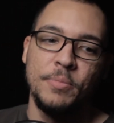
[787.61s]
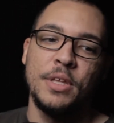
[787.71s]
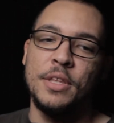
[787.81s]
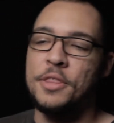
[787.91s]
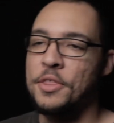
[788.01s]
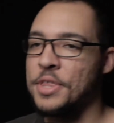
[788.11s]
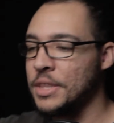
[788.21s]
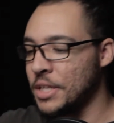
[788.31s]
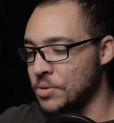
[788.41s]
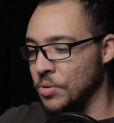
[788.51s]
the
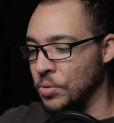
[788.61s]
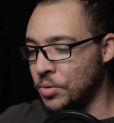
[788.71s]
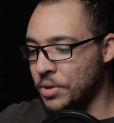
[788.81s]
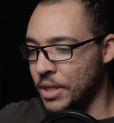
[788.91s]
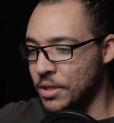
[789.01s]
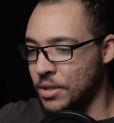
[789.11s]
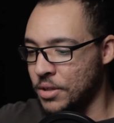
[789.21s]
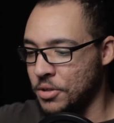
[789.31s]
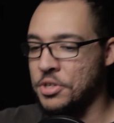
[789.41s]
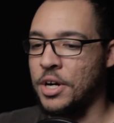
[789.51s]
thing that's cool that
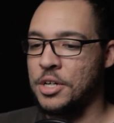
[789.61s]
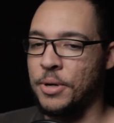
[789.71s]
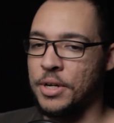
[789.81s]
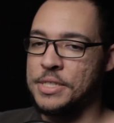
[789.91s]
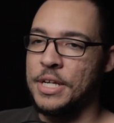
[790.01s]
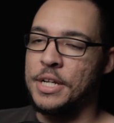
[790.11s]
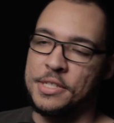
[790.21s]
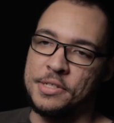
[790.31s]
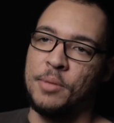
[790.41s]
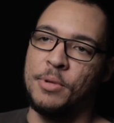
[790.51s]
you talked about is that it's
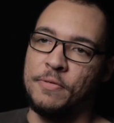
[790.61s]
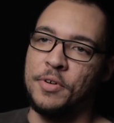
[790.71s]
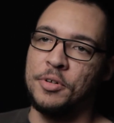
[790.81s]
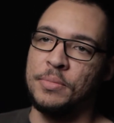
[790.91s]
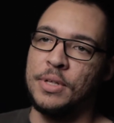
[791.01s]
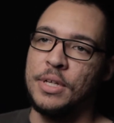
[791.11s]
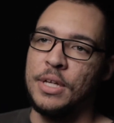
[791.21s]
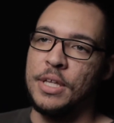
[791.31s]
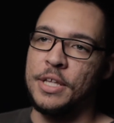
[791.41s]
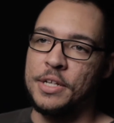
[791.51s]
a zombie film
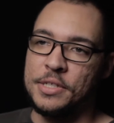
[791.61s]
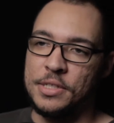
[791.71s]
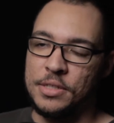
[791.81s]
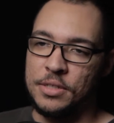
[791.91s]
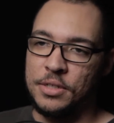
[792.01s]
that doesn't